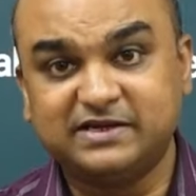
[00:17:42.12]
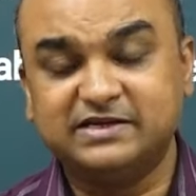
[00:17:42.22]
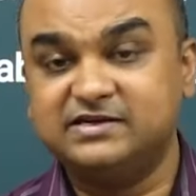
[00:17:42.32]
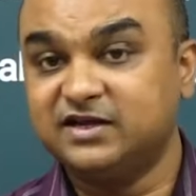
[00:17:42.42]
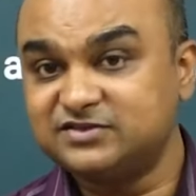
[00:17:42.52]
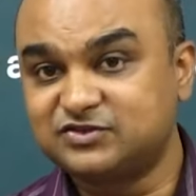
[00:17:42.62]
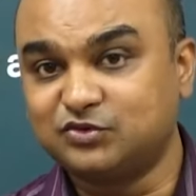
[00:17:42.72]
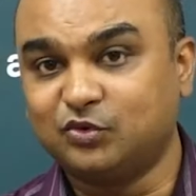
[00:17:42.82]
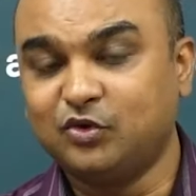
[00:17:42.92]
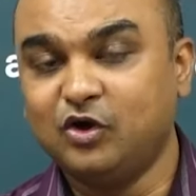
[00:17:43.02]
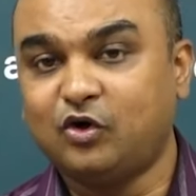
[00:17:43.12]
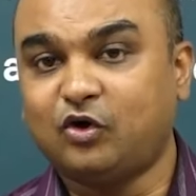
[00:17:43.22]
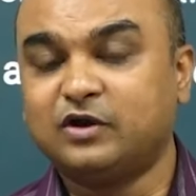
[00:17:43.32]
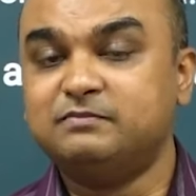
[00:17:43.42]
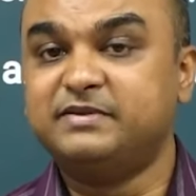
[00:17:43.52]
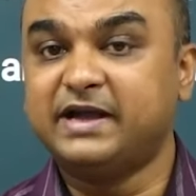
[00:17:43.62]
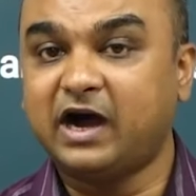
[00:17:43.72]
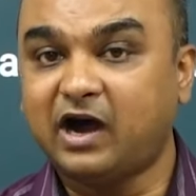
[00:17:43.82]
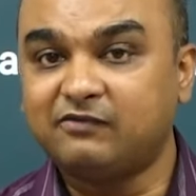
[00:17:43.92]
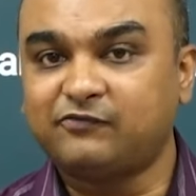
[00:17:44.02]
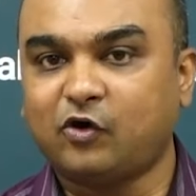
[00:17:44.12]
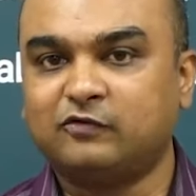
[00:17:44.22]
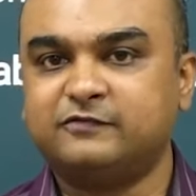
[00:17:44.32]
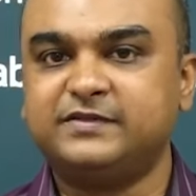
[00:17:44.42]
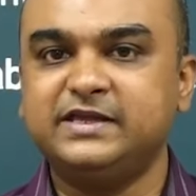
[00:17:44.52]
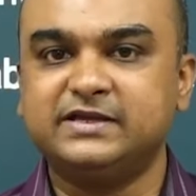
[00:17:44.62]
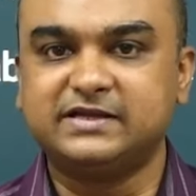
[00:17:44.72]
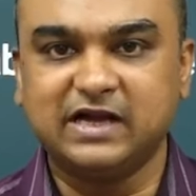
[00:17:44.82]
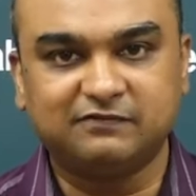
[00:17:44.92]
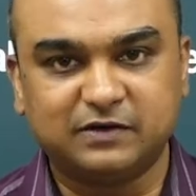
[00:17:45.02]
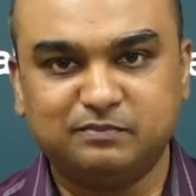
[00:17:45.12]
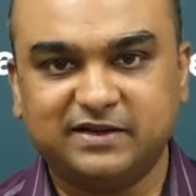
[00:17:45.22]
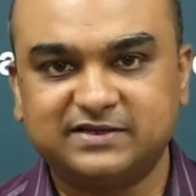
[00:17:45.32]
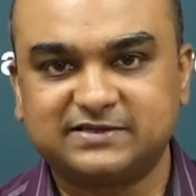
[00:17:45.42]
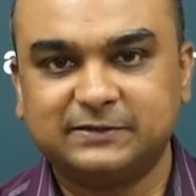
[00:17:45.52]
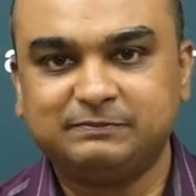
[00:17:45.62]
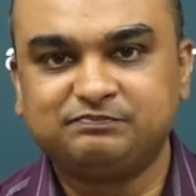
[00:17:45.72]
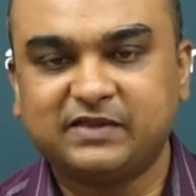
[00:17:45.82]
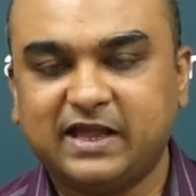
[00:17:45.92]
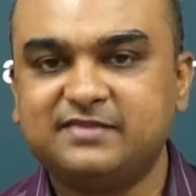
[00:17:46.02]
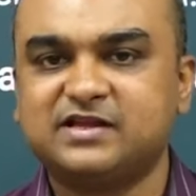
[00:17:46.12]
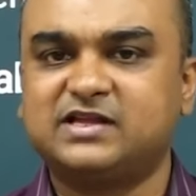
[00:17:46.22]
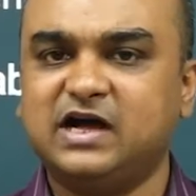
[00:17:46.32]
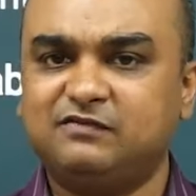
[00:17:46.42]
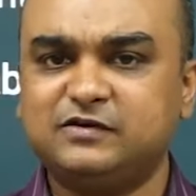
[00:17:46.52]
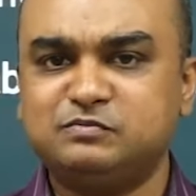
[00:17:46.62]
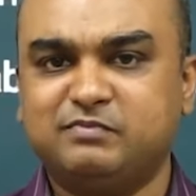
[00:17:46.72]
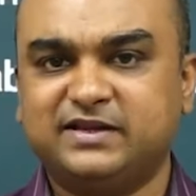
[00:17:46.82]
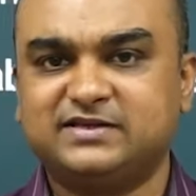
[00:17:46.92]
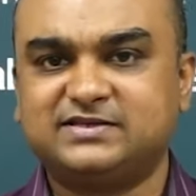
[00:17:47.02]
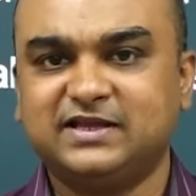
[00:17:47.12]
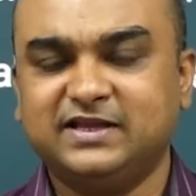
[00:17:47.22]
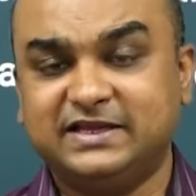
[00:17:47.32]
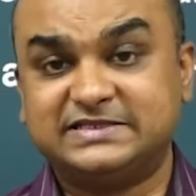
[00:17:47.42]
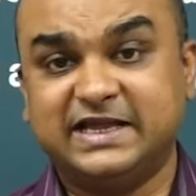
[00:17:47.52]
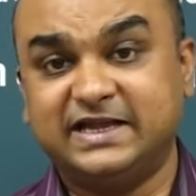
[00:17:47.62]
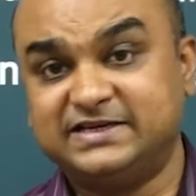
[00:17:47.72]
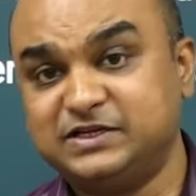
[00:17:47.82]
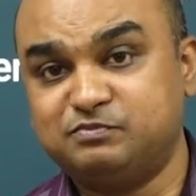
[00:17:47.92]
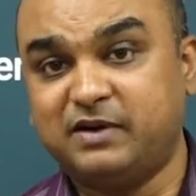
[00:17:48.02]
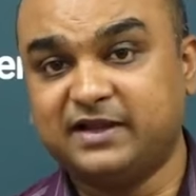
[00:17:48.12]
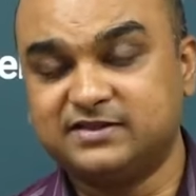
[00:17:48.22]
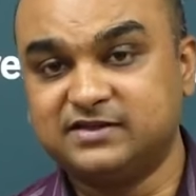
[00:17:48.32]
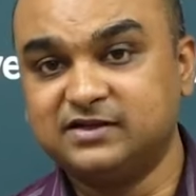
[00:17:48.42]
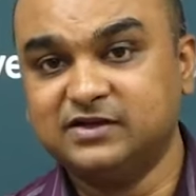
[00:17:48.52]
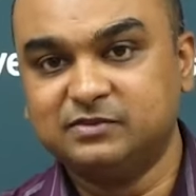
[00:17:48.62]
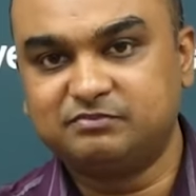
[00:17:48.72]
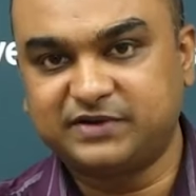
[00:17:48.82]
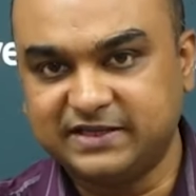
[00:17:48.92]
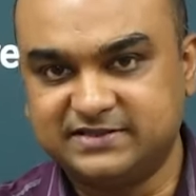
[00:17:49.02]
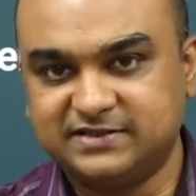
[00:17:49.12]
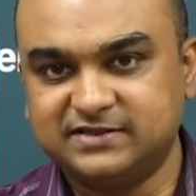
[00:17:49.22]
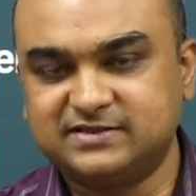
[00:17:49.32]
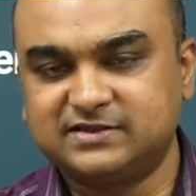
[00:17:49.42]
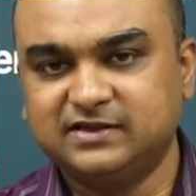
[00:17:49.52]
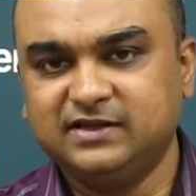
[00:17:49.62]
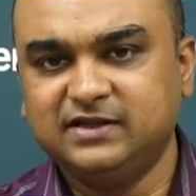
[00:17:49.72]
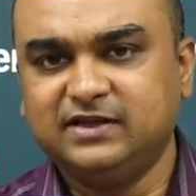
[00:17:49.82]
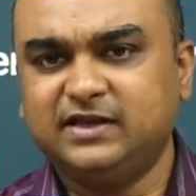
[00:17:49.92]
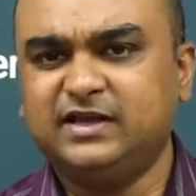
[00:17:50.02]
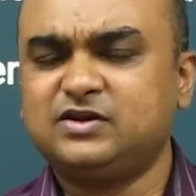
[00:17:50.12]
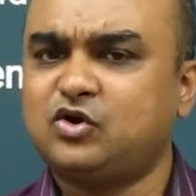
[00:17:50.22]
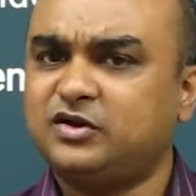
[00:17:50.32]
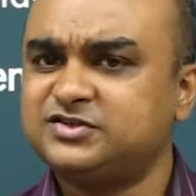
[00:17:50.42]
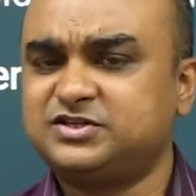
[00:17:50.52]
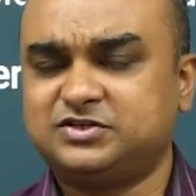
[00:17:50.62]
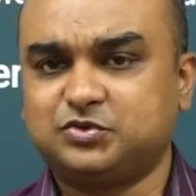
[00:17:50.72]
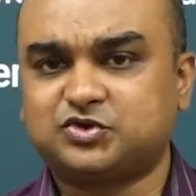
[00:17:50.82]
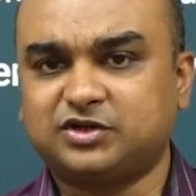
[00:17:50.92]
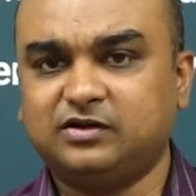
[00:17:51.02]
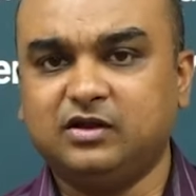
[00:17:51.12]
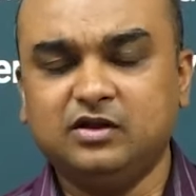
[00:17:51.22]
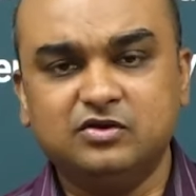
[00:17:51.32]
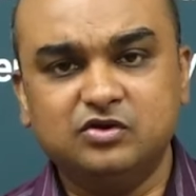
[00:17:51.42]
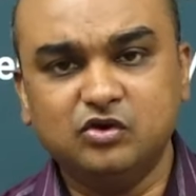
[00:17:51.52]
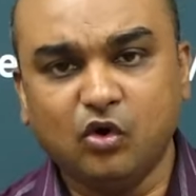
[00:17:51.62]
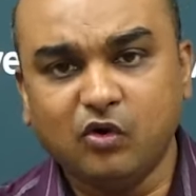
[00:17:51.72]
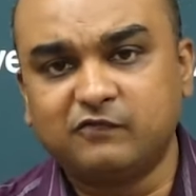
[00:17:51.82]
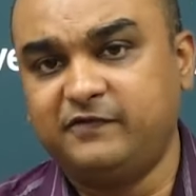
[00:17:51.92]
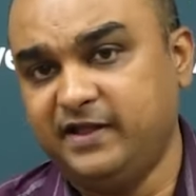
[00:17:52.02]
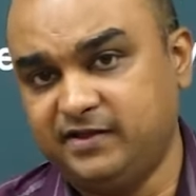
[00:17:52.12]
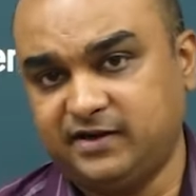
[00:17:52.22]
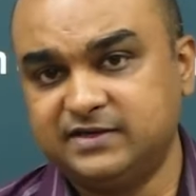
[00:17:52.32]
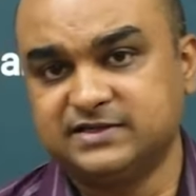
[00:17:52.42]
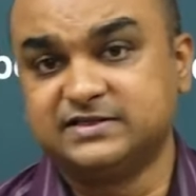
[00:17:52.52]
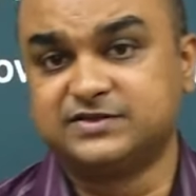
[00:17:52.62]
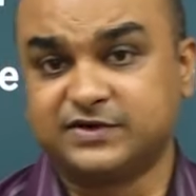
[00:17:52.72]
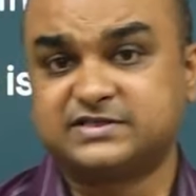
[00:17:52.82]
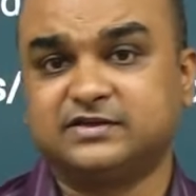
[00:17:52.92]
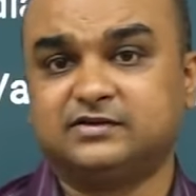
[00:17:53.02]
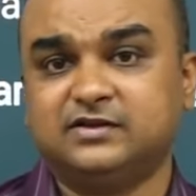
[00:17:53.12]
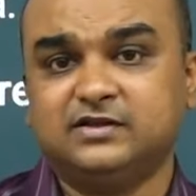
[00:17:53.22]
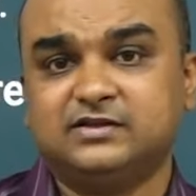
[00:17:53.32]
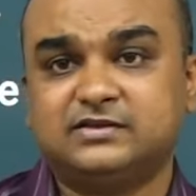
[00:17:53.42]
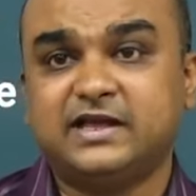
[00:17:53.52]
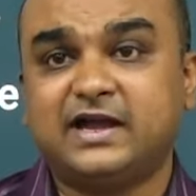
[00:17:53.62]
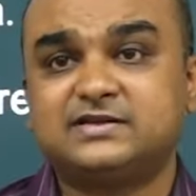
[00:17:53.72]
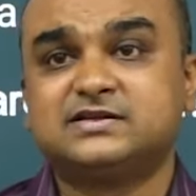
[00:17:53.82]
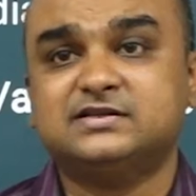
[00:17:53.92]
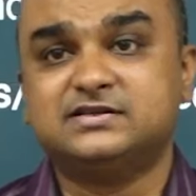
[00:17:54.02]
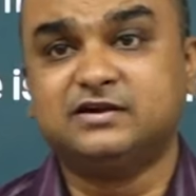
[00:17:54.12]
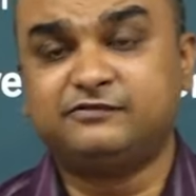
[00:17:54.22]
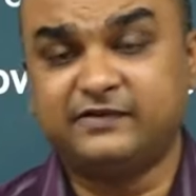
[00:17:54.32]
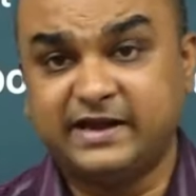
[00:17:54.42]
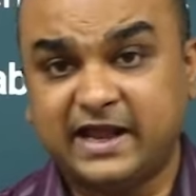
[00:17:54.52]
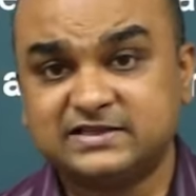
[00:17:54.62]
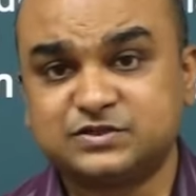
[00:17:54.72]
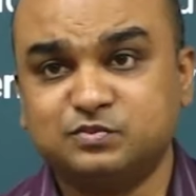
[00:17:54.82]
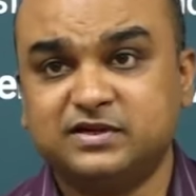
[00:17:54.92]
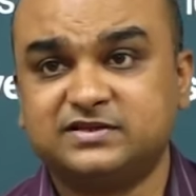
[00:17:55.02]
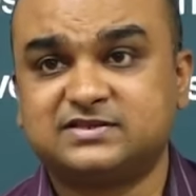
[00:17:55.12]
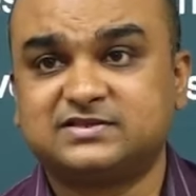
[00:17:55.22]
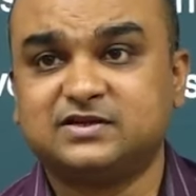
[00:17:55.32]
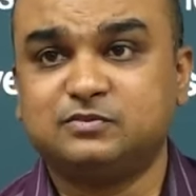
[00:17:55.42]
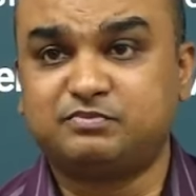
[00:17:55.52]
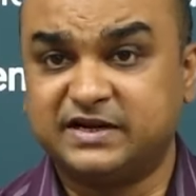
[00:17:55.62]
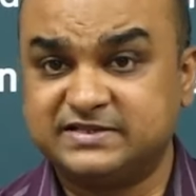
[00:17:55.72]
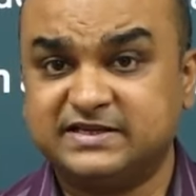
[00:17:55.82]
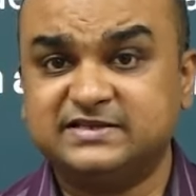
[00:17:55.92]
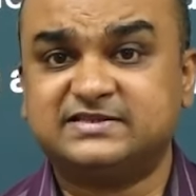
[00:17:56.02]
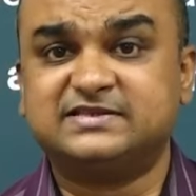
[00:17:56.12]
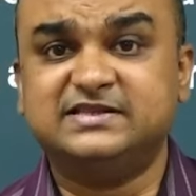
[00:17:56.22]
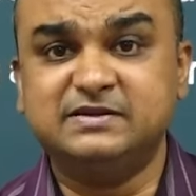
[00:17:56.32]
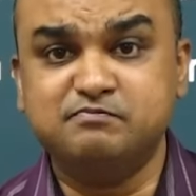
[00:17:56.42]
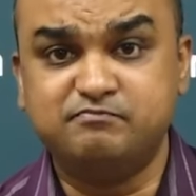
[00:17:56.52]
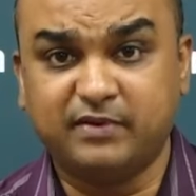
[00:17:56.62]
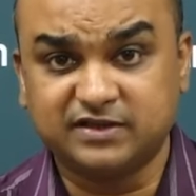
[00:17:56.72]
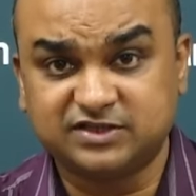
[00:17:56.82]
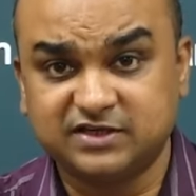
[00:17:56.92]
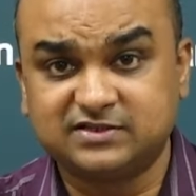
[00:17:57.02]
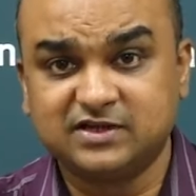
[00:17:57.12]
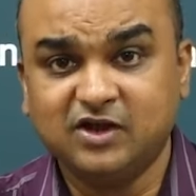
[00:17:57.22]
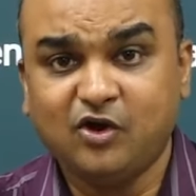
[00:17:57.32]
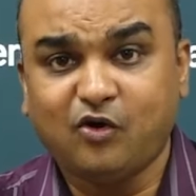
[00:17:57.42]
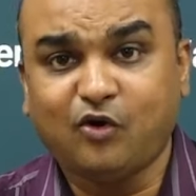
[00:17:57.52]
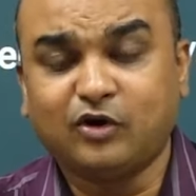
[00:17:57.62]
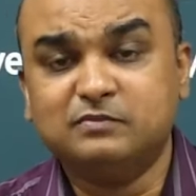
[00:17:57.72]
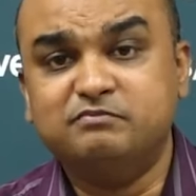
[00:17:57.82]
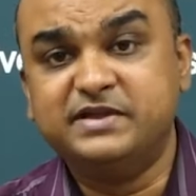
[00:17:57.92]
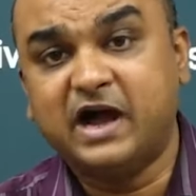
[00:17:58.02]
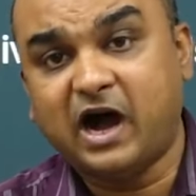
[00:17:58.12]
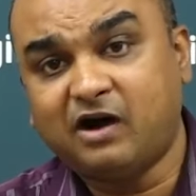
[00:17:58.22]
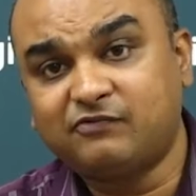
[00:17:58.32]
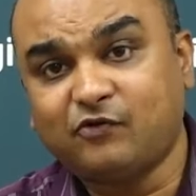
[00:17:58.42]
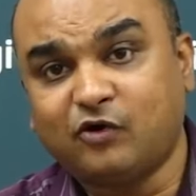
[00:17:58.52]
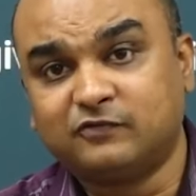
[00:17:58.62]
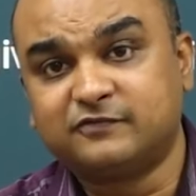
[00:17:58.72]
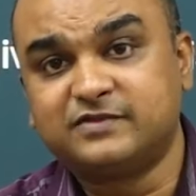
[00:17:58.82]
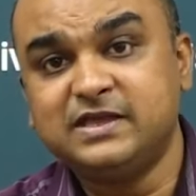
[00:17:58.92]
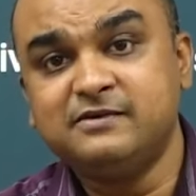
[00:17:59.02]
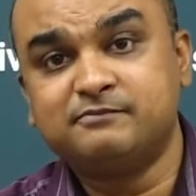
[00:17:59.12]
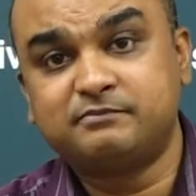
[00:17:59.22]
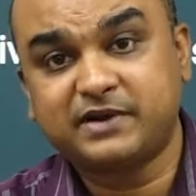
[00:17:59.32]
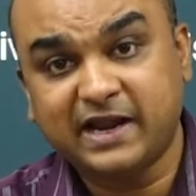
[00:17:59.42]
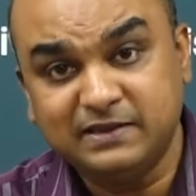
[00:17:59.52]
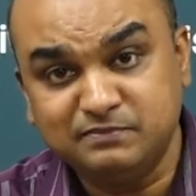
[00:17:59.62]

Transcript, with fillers: he does so on behalf of the government, and the government is headed by the President. In Constitution, nowhere it is written that the Finance Minister presents the budget on behalf of the Prime